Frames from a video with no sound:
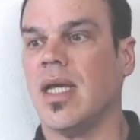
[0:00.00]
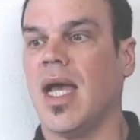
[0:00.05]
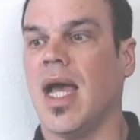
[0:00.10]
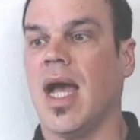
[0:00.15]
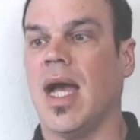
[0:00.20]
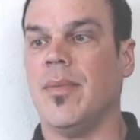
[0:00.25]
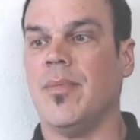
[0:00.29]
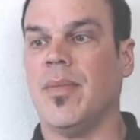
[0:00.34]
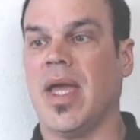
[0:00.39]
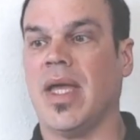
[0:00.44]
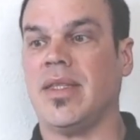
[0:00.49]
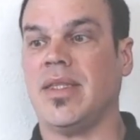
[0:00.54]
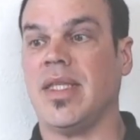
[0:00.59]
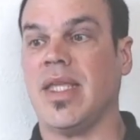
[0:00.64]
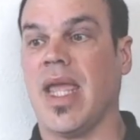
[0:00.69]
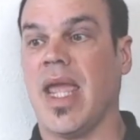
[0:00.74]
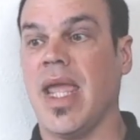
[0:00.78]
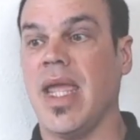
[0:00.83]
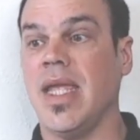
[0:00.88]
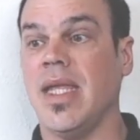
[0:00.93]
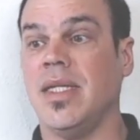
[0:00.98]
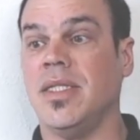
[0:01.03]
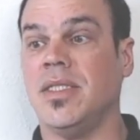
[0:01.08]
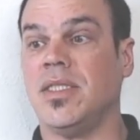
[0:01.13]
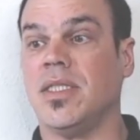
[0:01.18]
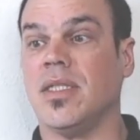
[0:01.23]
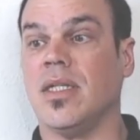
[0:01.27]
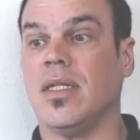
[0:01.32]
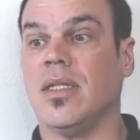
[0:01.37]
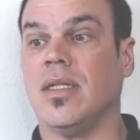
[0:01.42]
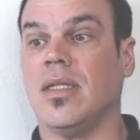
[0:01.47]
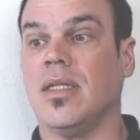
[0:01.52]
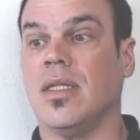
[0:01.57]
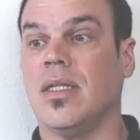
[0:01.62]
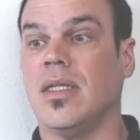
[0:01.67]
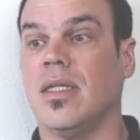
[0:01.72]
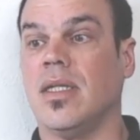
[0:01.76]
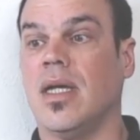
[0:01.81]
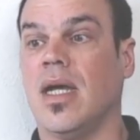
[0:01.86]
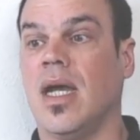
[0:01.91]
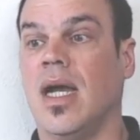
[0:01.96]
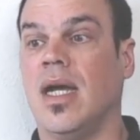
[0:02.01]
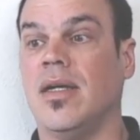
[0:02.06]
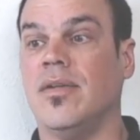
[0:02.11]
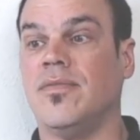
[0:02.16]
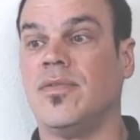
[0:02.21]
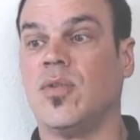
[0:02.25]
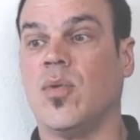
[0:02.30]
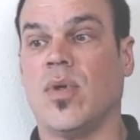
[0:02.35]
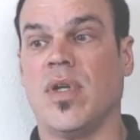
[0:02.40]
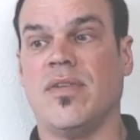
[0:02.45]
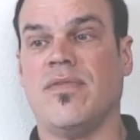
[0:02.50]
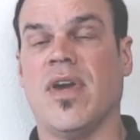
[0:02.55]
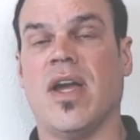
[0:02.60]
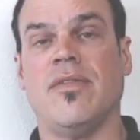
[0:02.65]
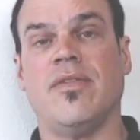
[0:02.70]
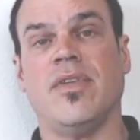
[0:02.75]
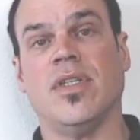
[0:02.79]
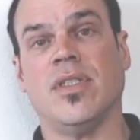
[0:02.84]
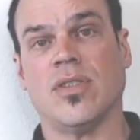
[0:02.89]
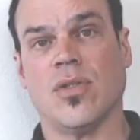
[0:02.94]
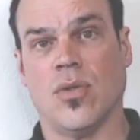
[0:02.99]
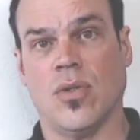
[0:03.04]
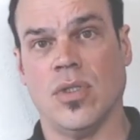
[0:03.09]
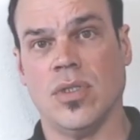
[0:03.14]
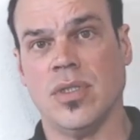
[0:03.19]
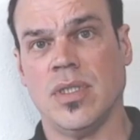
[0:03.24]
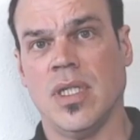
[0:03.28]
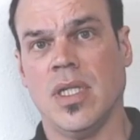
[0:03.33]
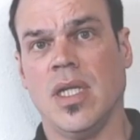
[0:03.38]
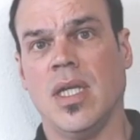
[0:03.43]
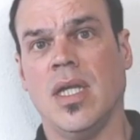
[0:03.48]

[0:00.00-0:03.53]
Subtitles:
at the age of 25 years old,